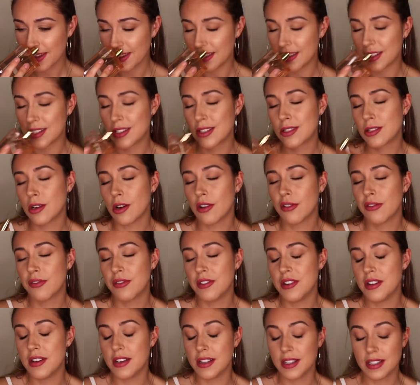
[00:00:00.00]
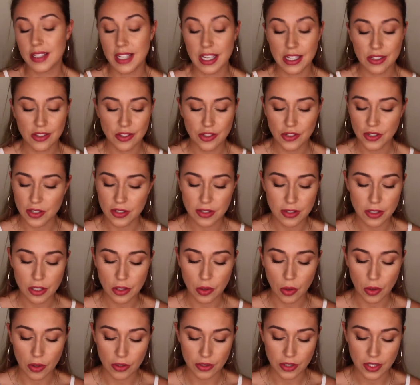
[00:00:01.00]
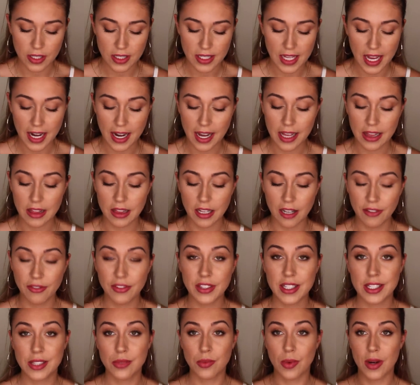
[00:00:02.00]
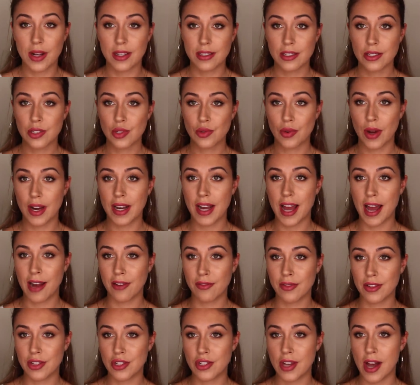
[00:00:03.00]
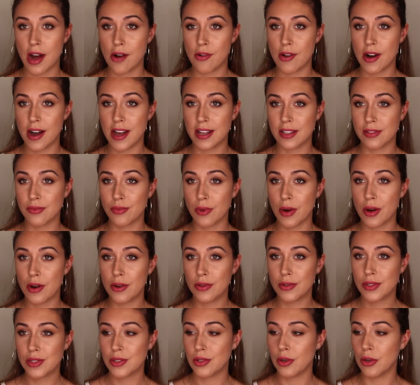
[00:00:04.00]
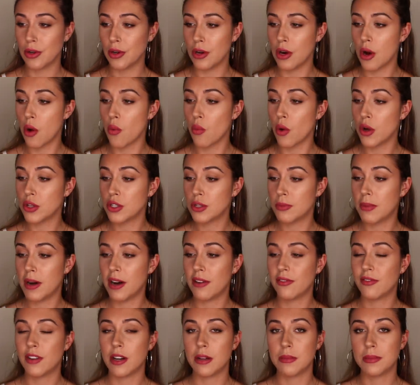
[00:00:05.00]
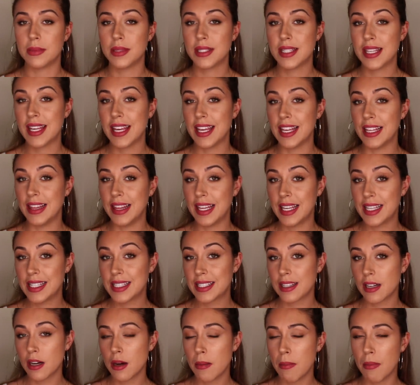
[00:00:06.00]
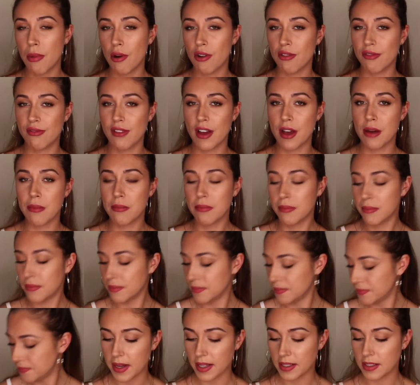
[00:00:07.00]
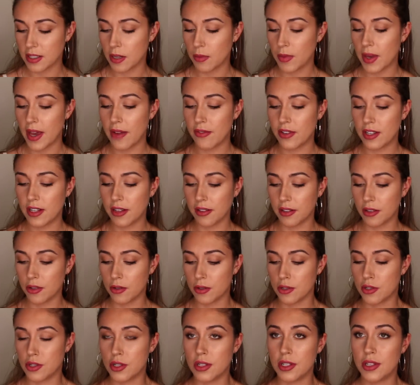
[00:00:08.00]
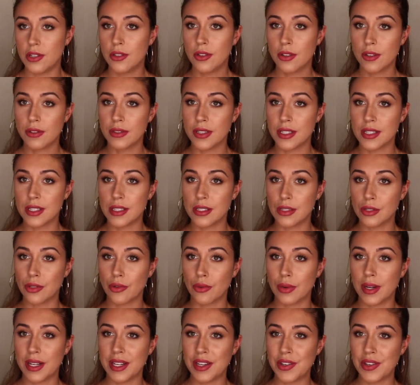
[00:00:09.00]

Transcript: the softness. It's just gorgeous, and I love this one straight out of the shower as well. So Roja Parfums Elixir Parfum. Next up, we have another Christian Dior, and this is Gris